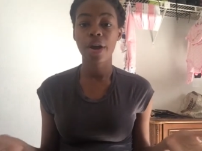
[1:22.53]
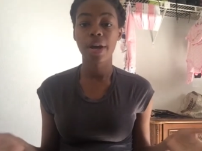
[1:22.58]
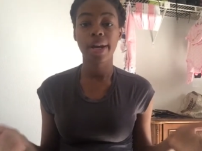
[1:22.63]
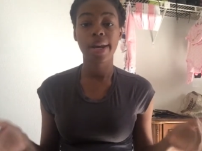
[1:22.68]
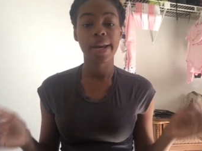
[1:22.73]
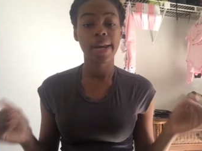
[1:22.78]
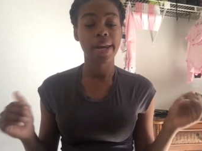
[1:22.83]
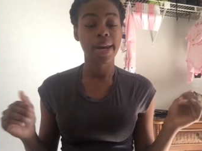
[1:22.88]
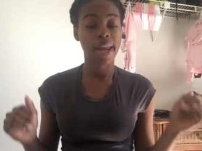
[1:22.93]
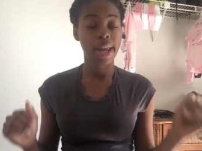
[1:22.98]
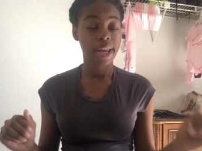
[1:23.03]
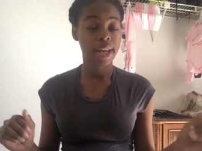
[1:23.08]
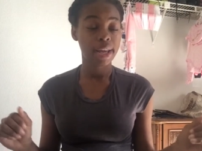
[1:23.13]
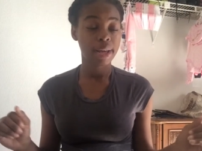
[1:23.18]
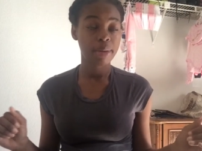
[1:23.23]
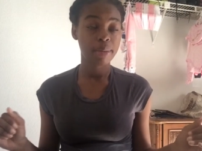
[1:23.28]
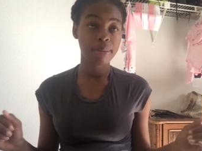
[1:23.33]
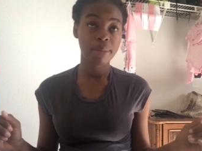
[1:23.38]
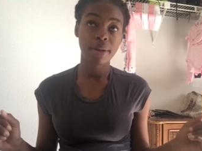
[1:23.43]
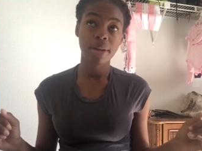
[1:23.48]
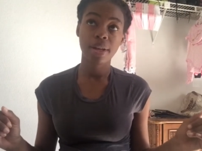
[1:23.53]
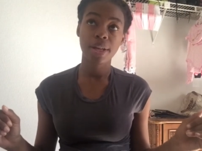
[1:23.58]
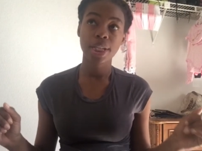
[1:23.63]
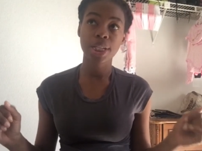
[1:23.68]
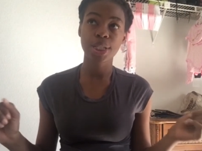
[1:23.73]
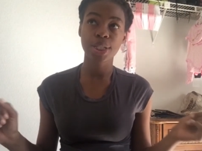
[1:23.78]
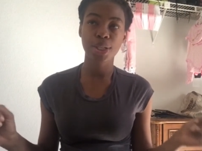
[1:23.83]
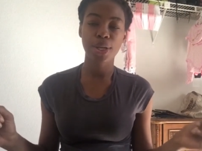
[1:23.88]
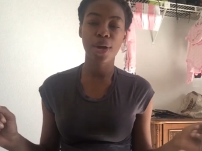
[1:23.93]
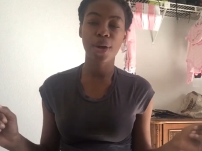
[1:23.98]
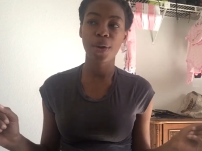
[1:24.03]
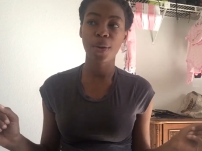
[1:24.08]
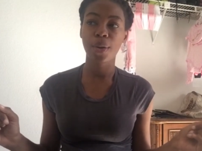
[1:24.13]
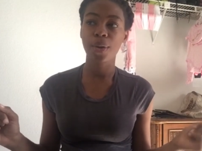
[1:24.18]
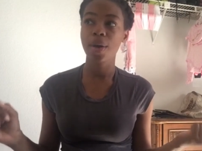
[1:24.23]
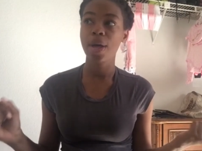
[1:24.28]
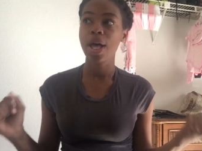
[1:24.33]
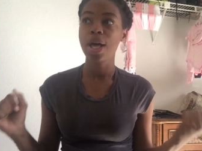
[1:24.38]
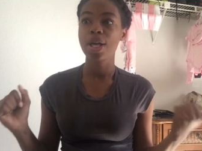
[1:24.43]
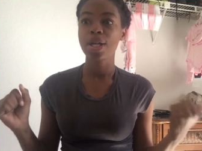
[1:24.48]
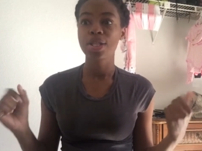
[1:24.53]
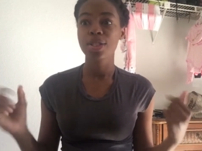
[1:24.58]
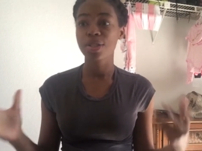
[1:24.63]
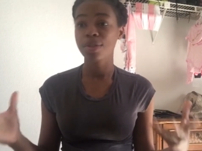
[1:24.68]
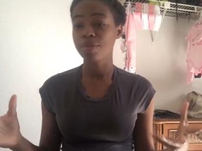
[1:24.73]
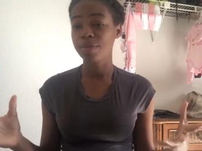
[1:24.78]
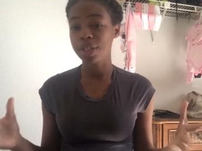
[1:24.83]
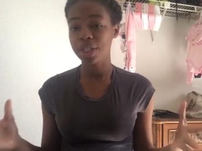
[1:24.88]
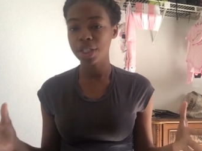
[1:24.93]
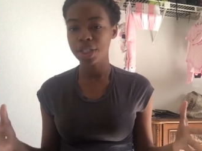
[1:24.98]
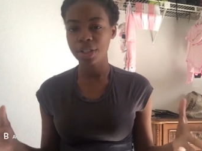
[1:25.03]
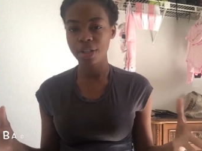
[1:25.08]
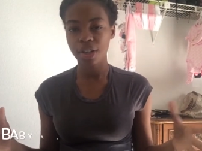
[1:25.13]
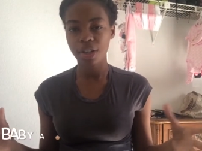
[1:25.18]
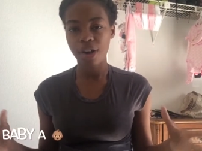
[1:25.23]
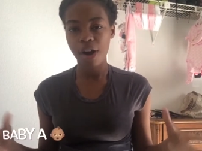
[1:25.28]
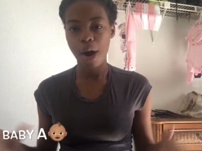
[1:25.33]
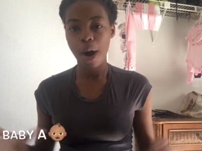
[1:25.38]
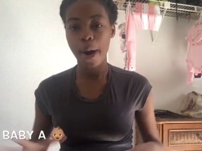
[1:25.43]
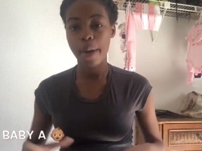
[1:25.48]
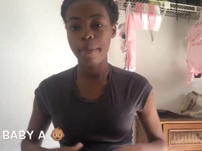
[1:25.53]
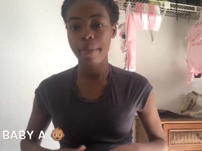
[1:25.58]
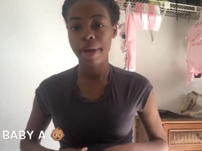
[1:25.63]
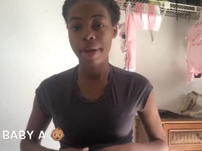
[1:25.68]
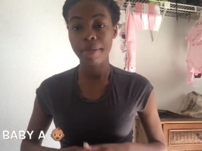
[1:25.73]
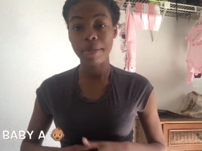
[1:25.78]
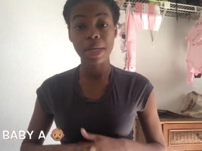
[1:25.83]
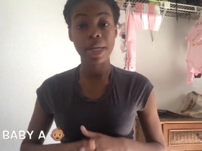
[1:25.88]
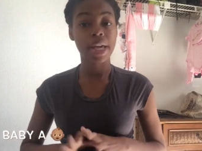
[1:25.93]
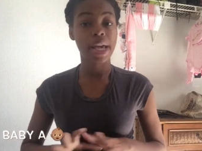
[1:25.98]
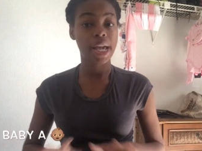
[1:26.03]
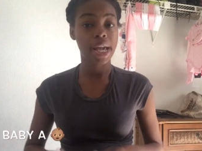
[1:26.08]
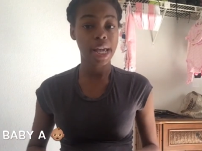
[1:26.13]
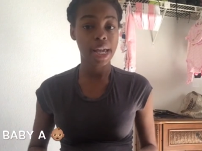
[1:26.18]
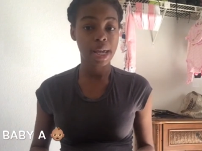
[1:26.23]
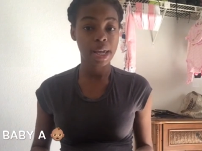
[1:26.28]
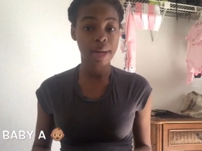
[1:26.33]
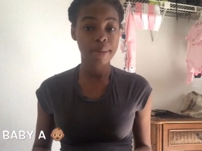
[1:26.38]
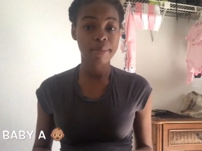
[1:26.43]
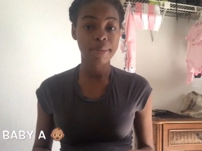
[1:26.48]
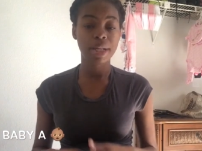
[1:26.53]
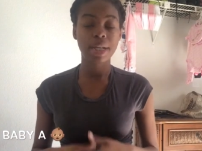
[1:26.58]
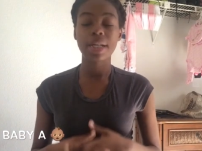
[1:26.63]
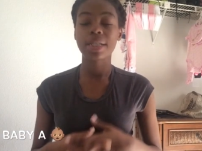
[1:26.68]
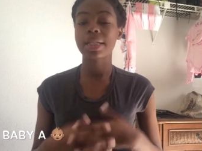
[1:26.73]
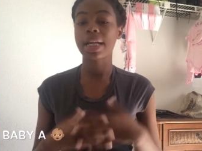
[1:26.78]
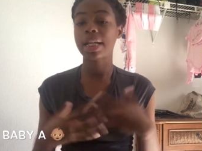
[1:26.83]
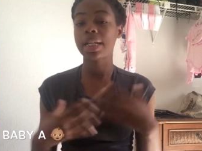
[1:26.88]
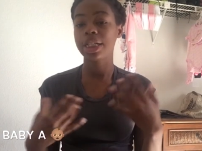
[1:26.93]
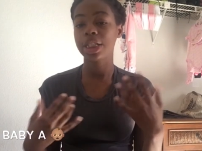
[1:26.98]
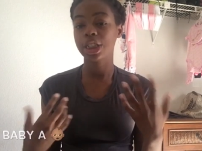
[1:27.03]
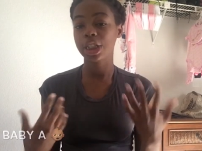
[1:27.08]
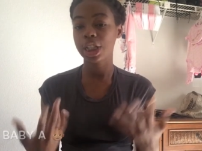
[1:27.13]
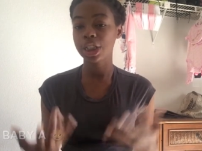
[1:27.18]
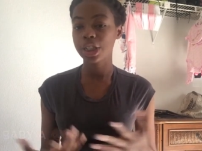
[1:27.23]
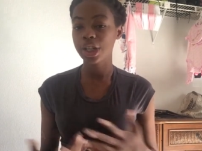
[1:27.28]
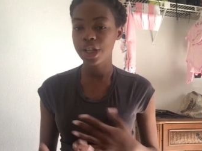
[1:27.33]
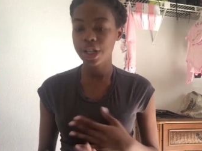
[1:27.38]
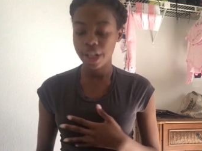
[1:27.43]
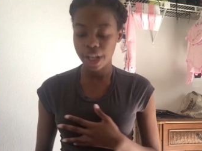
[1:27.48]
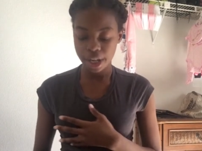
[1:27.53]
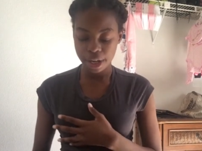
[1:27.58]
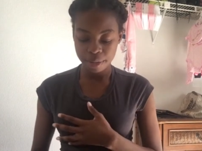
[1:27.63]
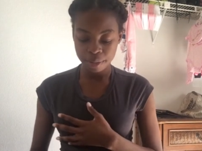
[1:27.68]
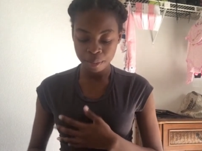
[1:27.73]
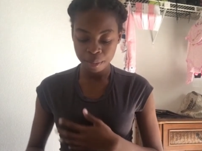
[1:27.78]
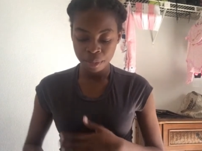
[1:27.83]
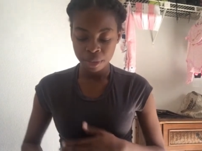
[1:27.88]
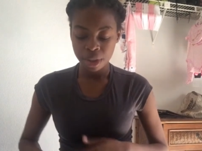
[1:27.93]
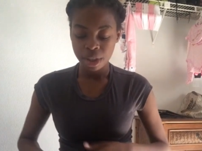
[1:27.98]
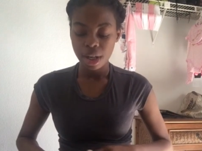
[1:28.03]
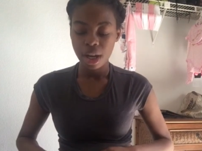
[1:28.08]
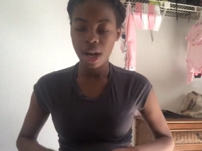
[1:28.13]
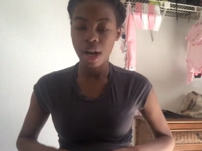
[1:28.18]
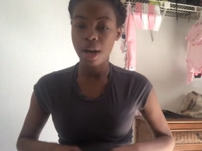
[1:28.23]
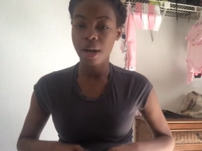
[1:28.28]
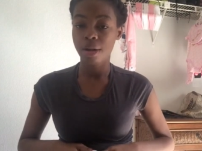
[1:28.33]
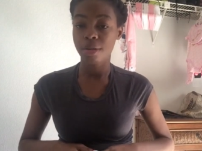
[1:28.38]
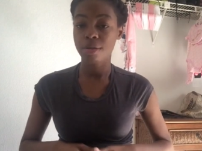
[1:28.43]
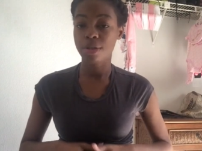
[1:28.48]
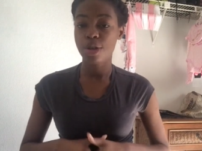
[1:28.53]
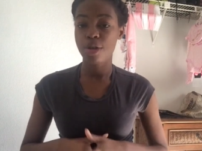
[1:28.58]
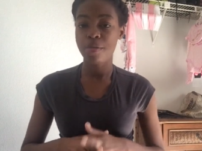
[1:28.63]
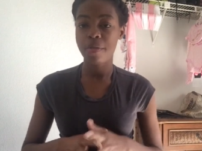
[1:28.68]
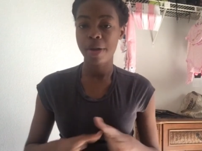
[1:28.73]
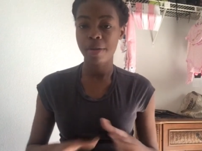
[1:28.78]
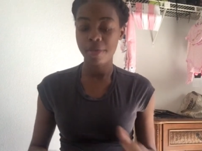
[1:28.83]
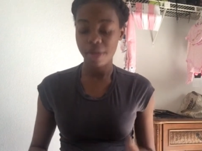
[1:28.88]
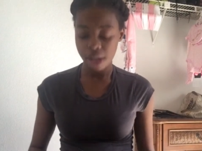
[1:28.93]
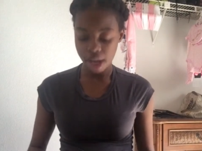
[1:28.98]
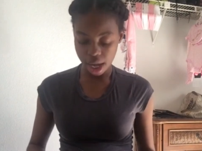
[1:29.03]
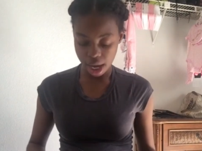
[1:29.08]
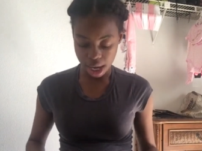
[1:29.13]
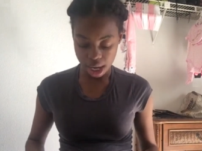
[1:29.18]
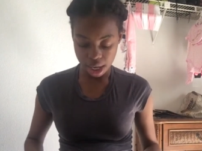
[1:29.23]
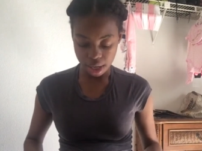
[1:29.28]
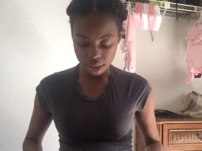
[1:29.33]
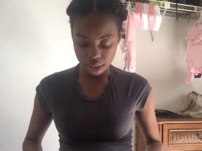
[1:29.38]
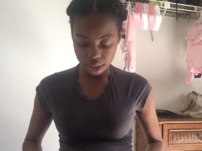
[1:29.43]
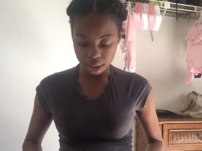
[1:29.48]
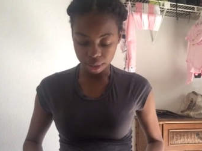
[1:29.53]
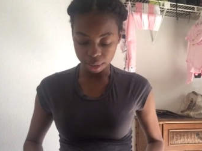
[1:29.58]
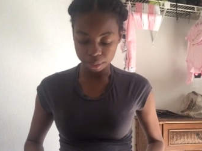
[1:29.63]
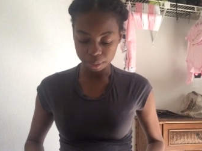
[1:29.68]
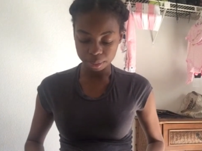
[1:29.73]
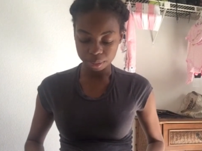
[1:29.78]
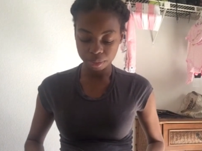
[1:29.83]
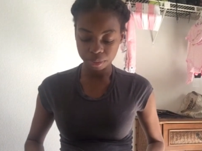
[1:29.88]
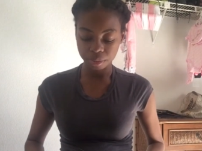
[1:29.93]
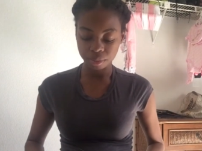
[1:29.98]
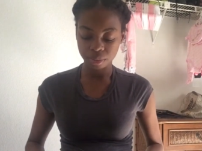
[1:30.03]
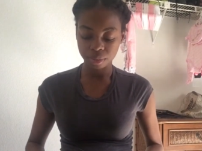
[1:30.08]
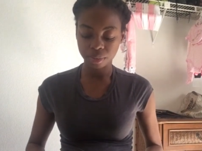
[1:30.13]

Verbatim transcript: her name so, so we just gonna call her baby a because i did change her name um, so baby a um,